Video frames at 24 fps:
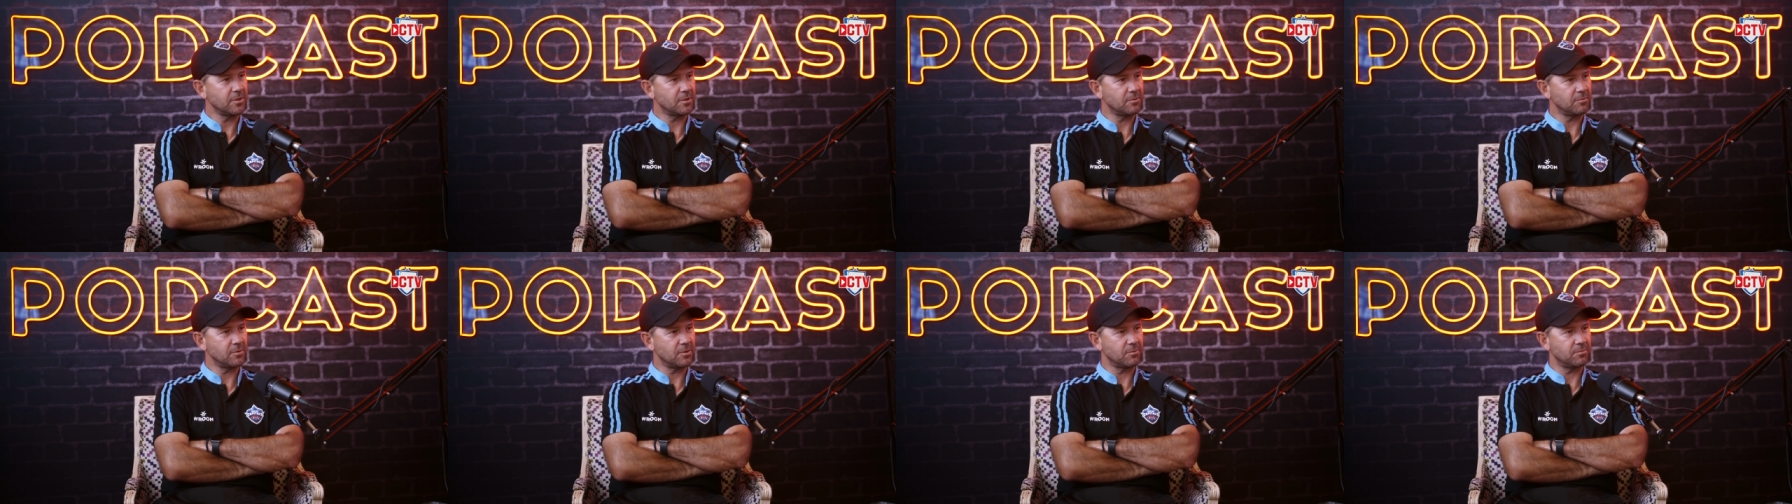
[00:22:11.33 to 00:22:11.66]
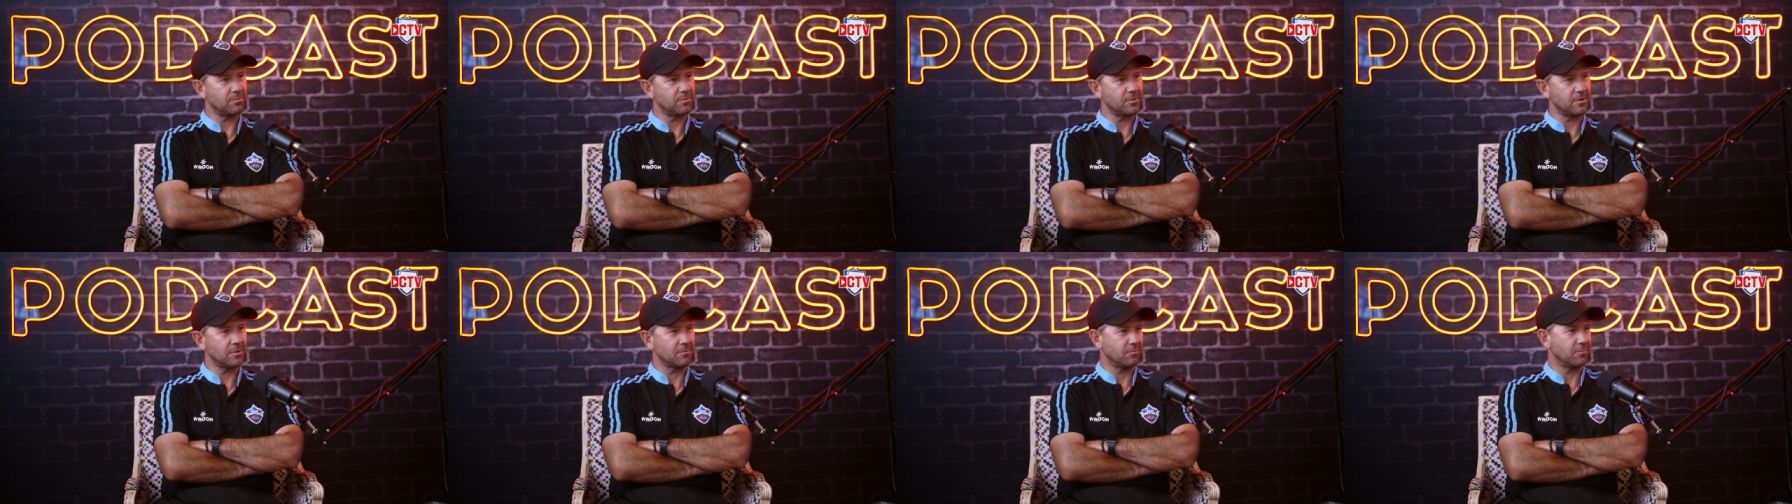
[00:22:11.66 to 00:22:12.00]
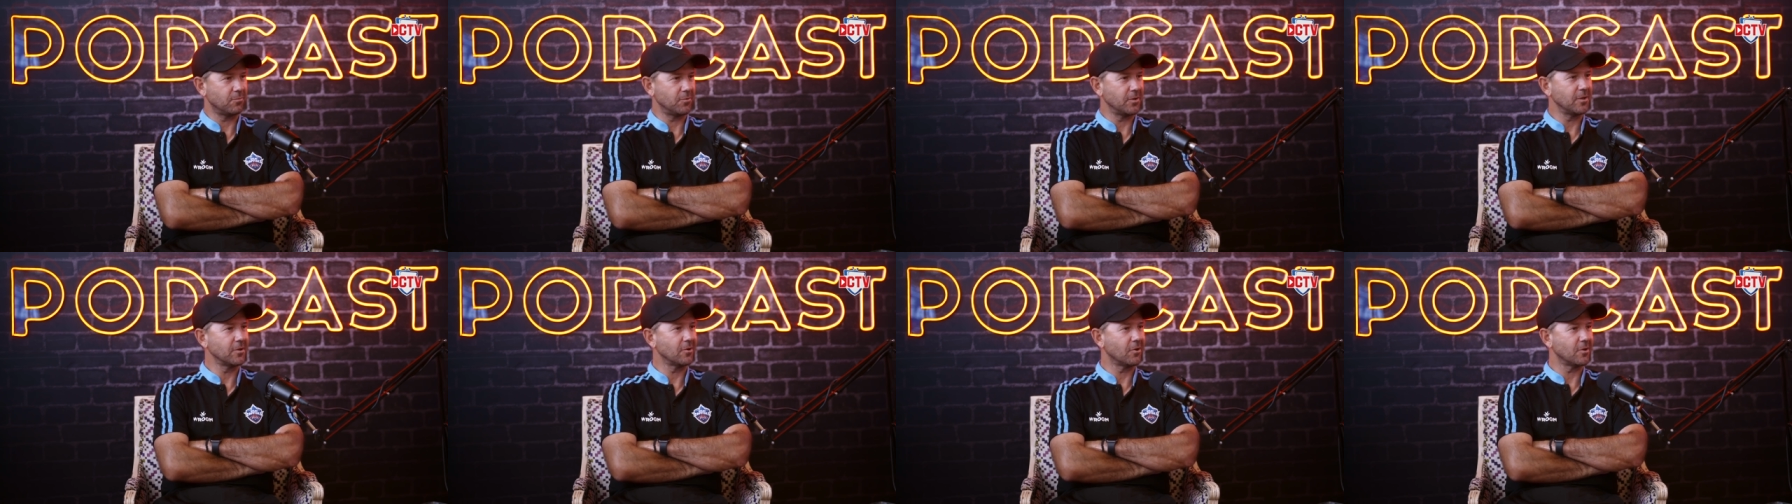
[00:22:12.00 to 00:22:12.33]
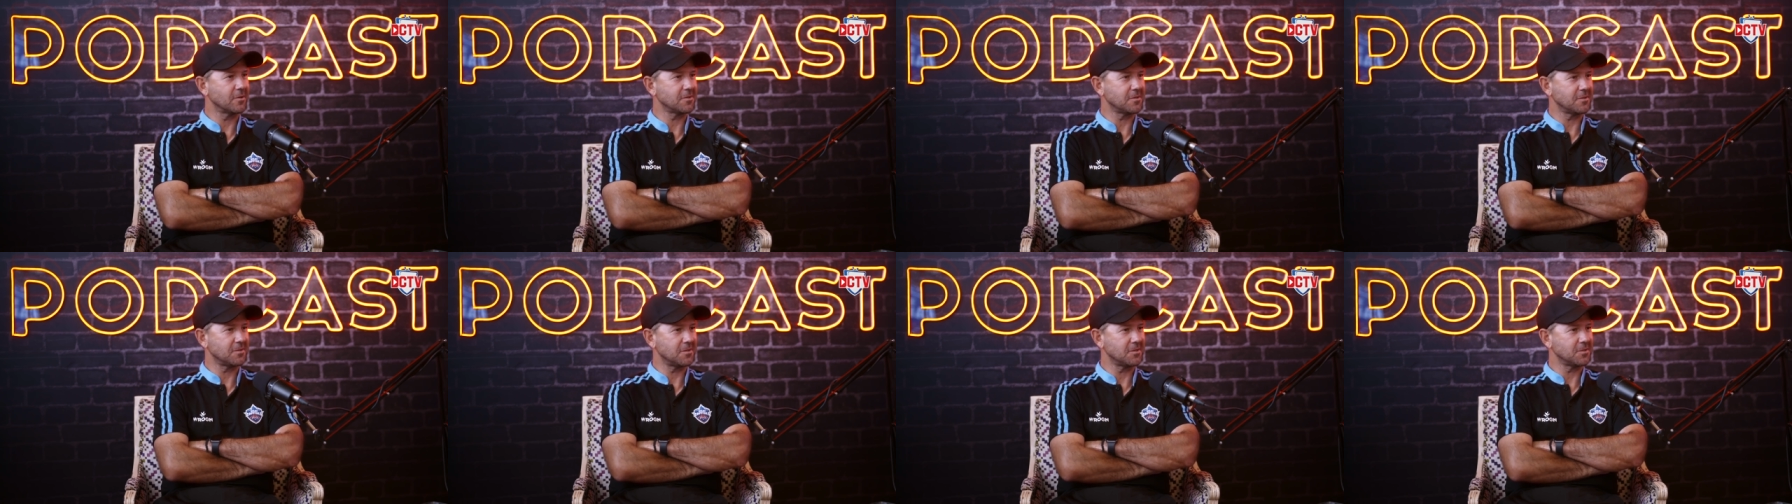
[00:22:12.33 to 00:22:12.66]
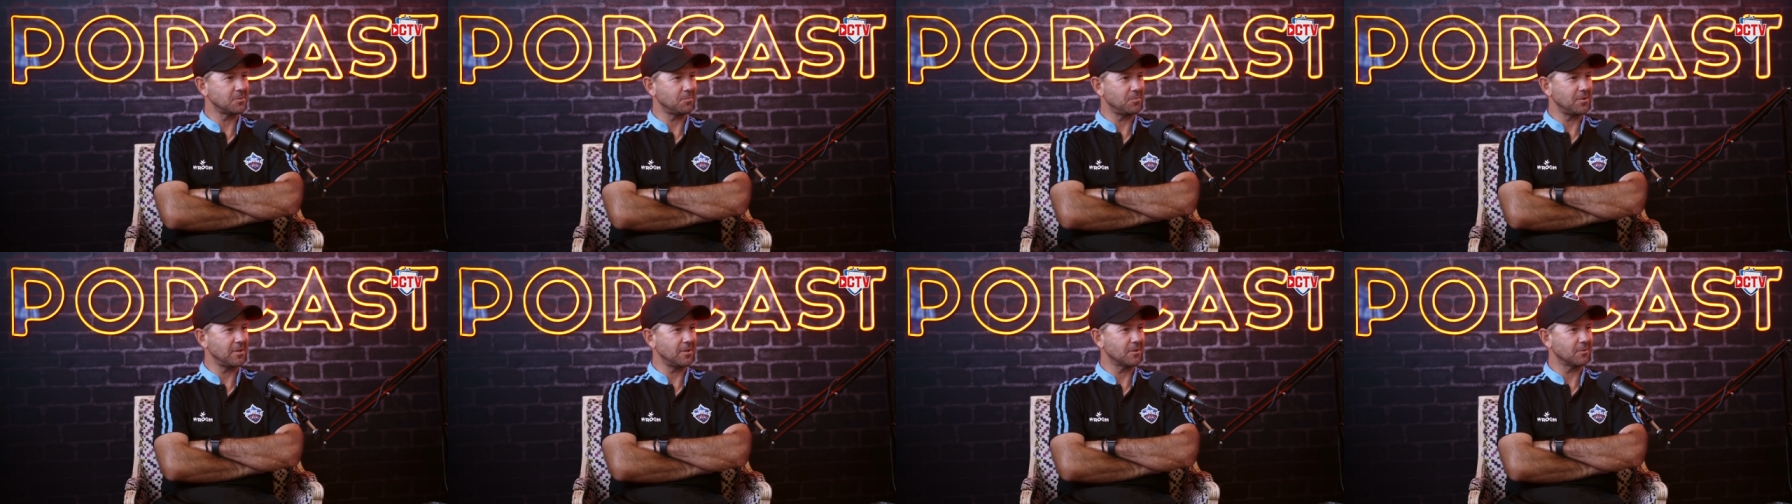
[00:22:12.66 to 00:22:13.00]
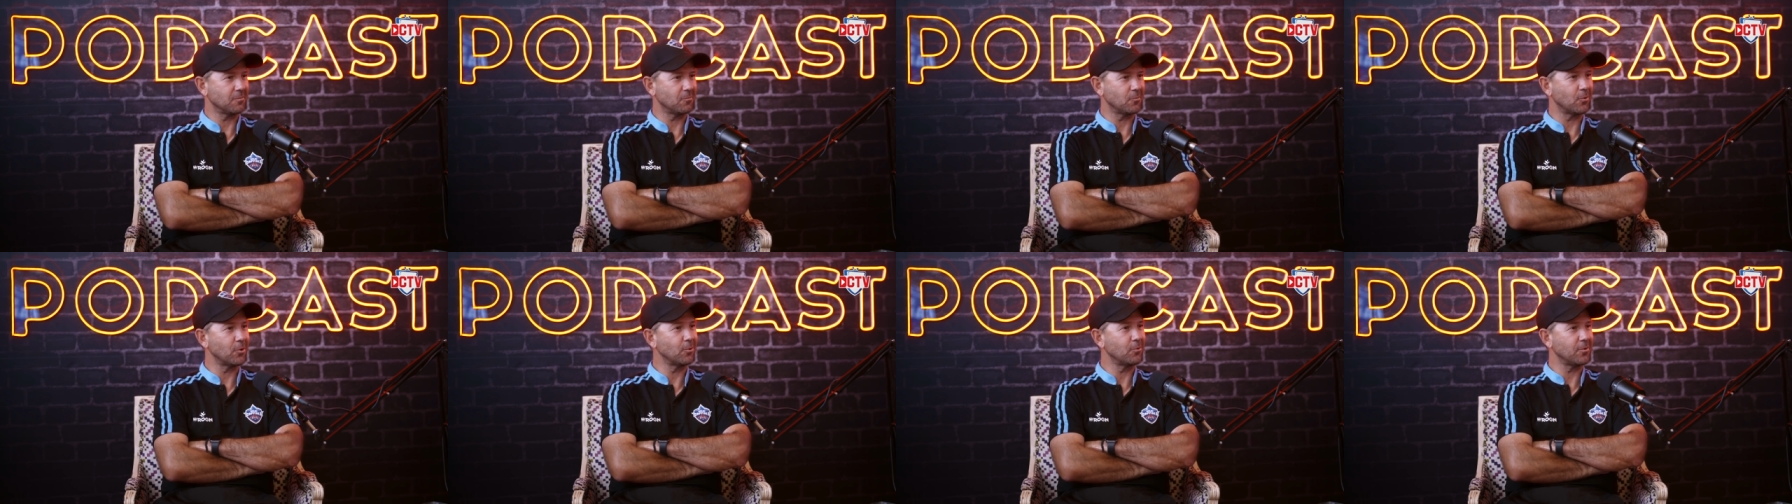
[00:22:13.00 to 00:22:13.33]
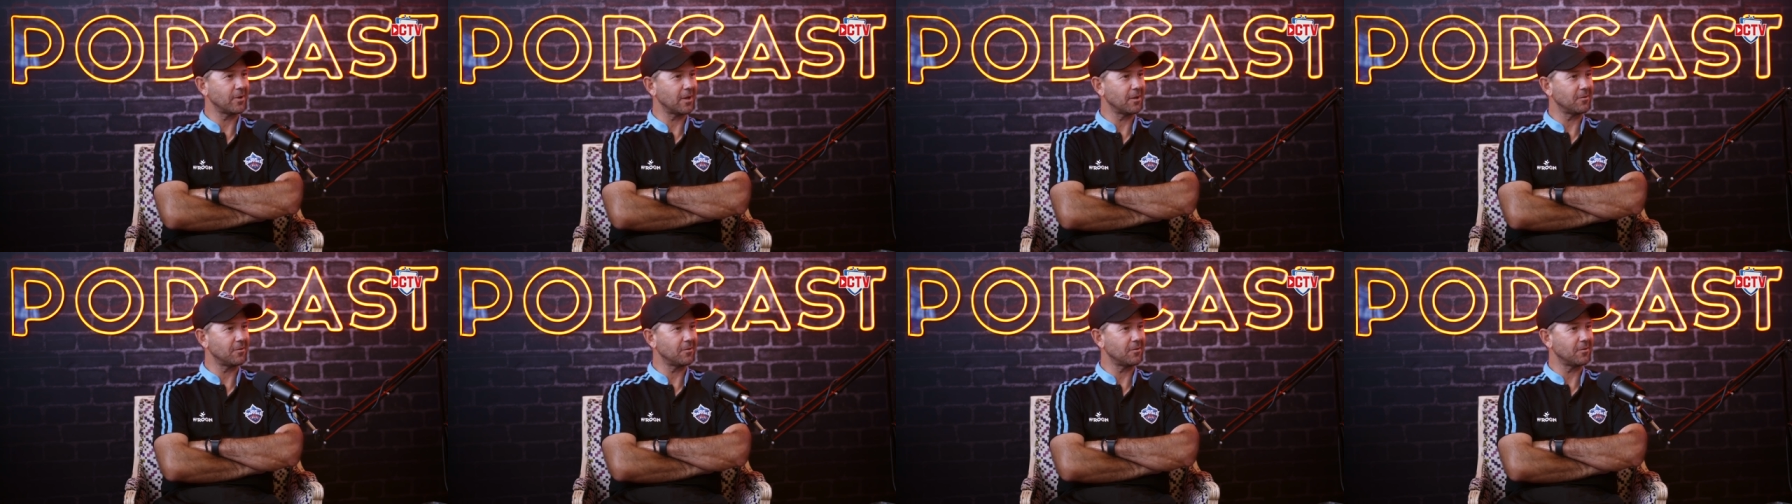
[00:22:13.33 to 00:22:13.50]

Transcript: You you, you realise that there's a bigger world